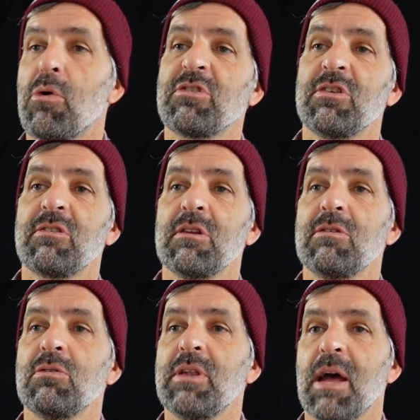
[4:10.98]
resistant
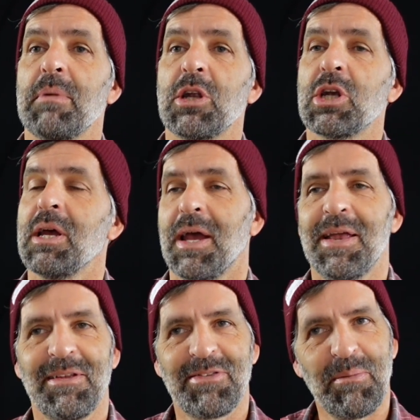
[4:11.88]
to damage,
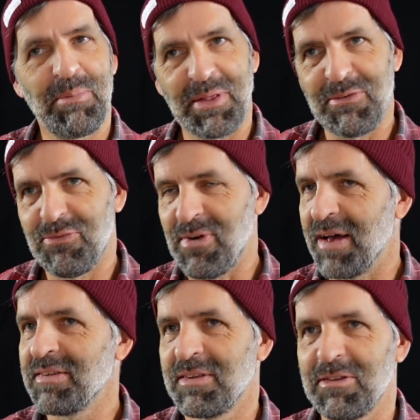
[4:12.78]
and it's simply the
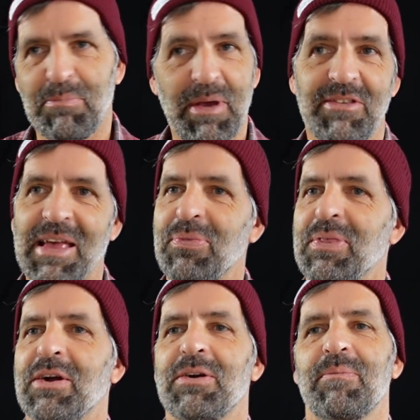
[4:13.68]
fastest base out
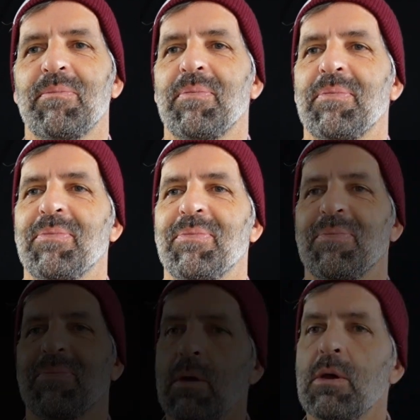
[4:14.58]
there.
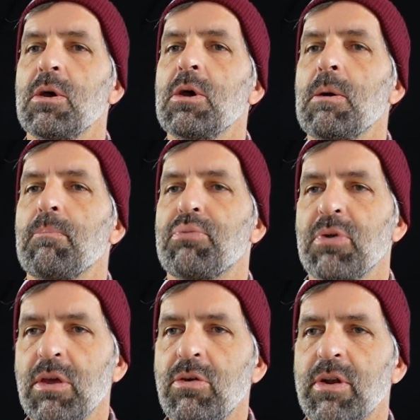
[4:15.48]

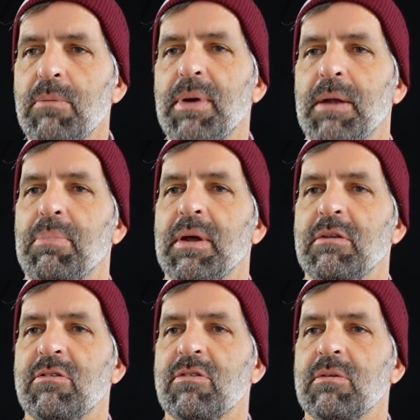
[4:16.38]
Pre-cured impact
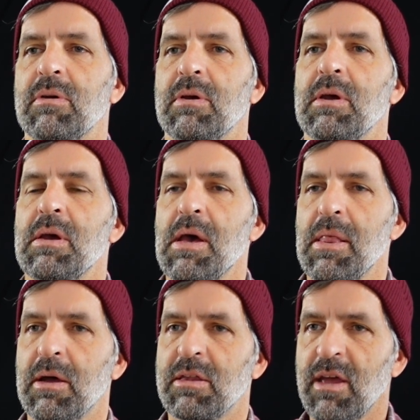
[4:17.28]
plates.
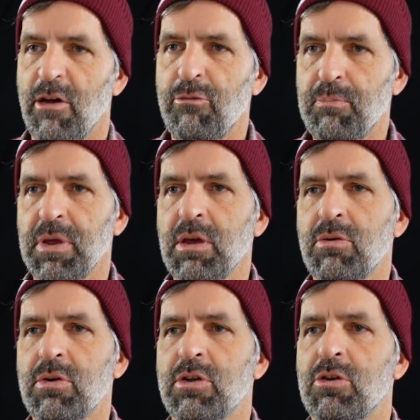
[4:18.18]
They are tough
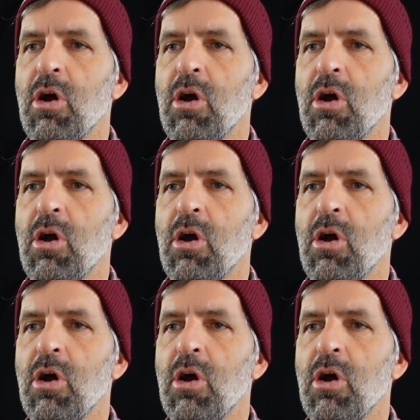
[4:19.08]
pre-cured